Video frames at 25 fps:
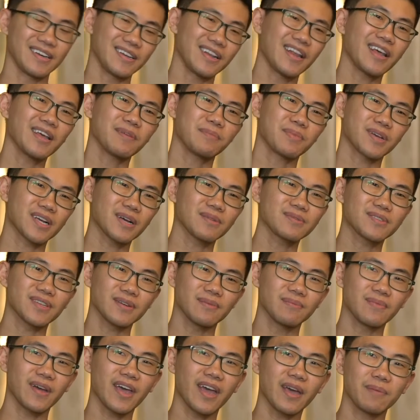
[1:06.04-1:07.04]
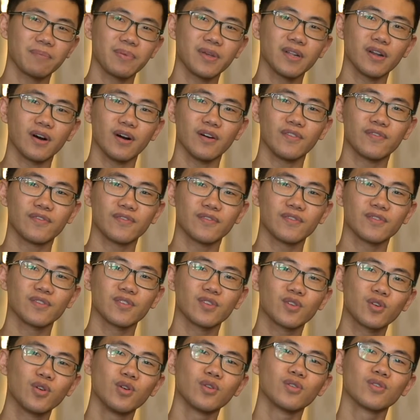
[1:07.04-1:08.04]
It becomes a habit of
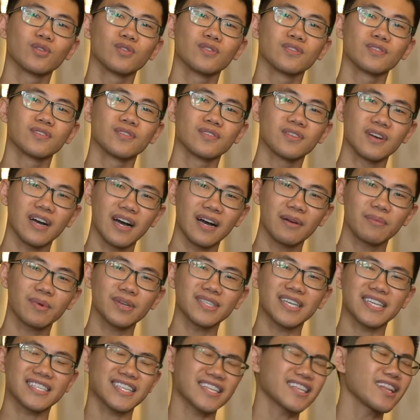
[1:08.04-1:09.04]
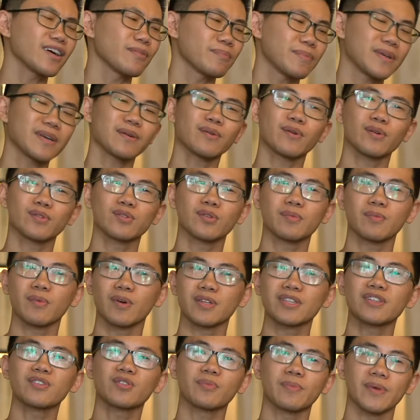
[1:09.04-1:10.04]
cook. Because I started out
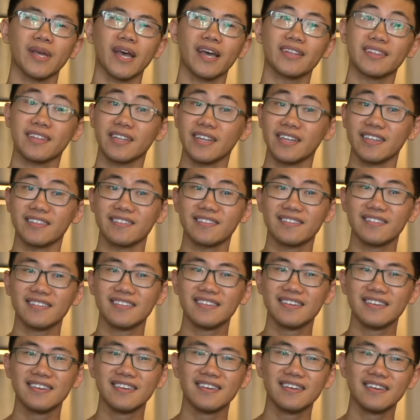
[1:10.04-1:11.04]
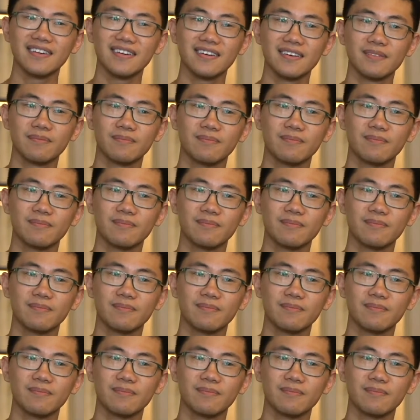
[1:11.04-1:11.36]
wanted to be an athlete.